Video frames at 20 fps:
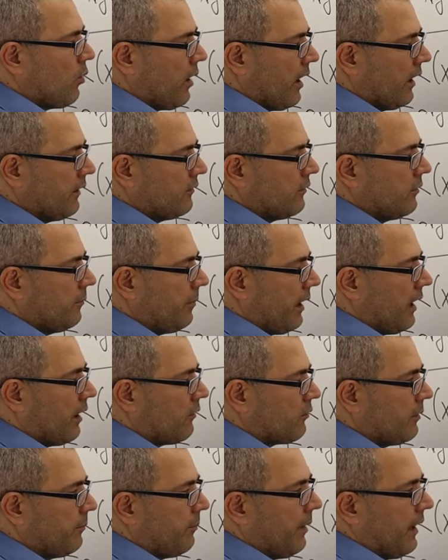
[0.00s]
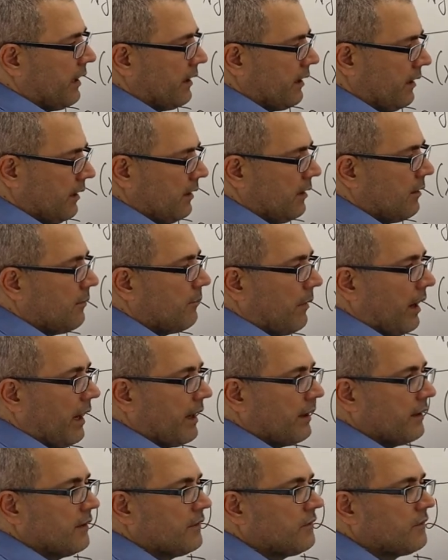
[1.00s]
Y to the power beta,
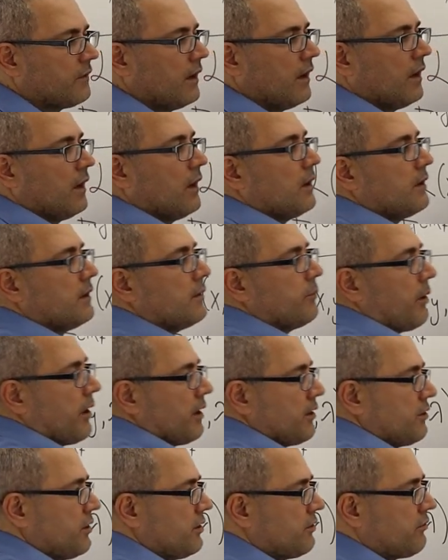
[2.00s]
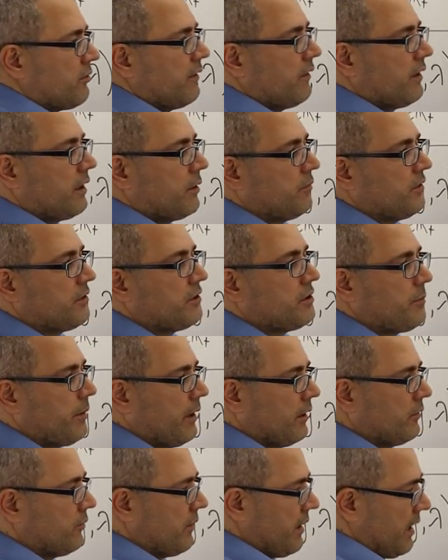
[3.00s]
minus the partial derivative with
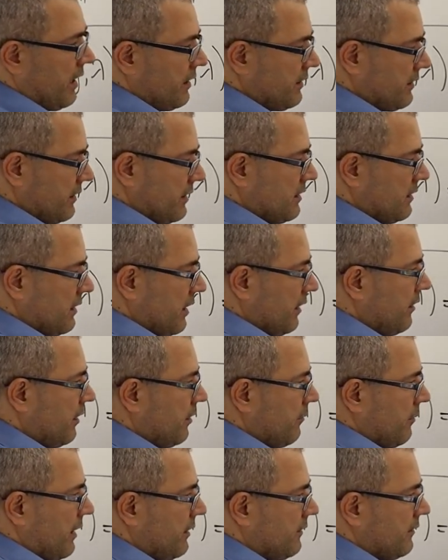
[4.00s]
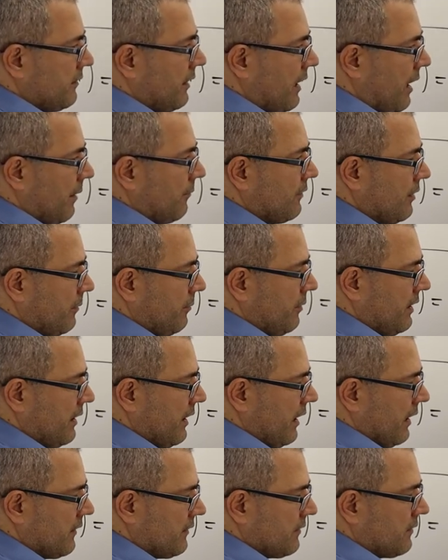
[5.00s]
respect to X is nothing but lambda
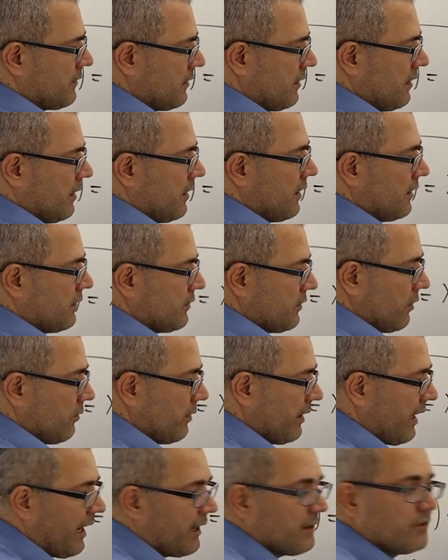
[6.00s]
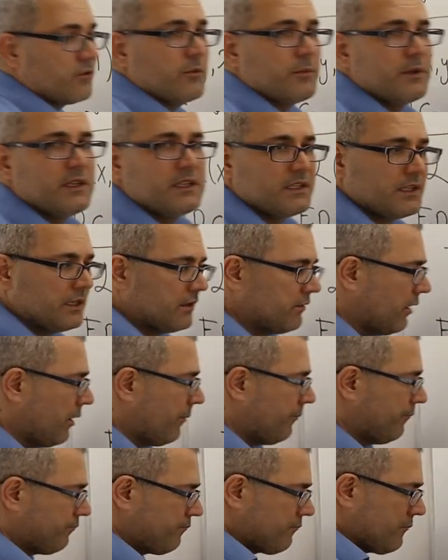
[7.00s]
PX. So it has to be
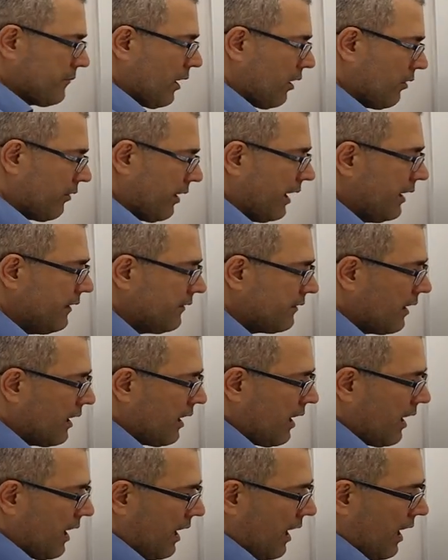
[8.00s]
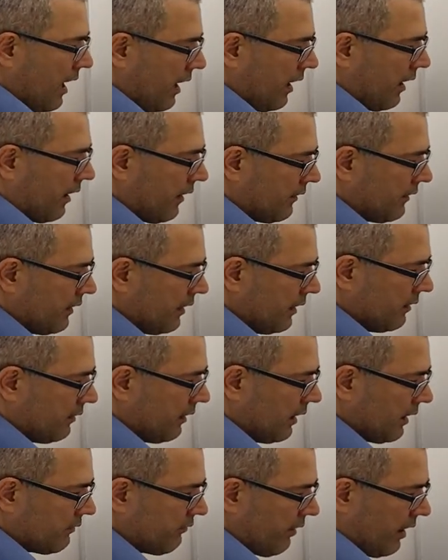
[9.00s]
0, all right? The
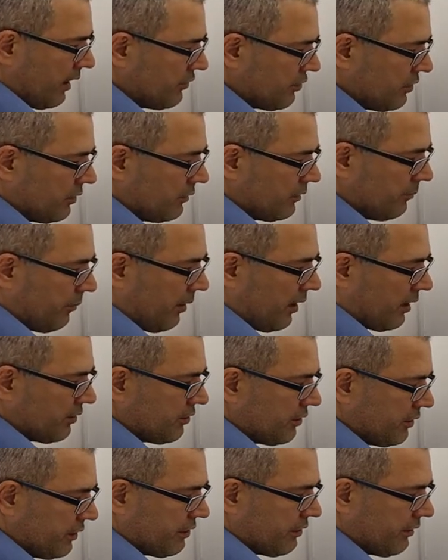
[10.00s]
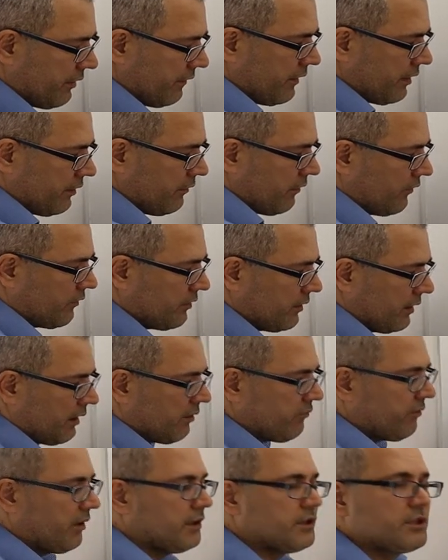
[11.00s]
Lagrangian, the partial derivative of the
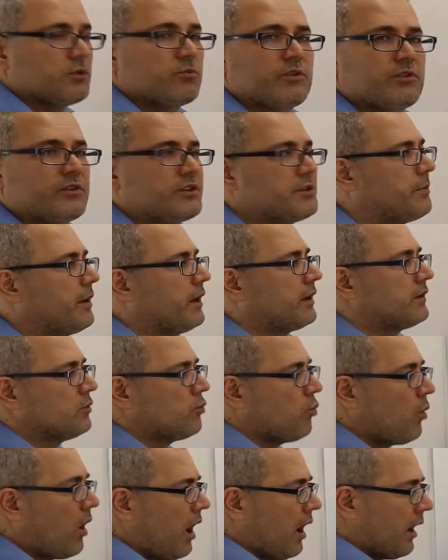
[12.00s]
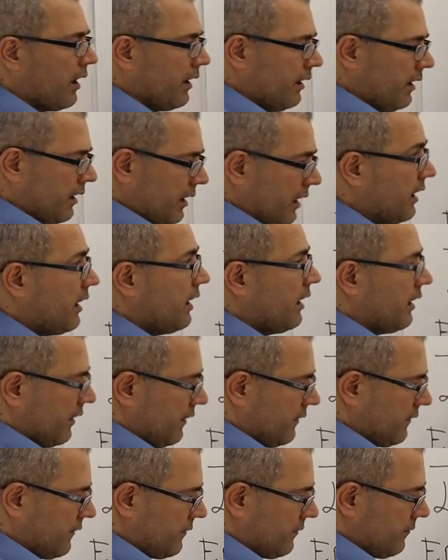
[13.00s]
Lagrangian with respect to Y
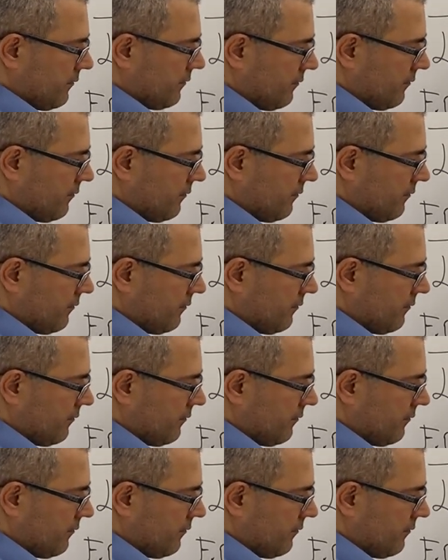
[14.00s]
is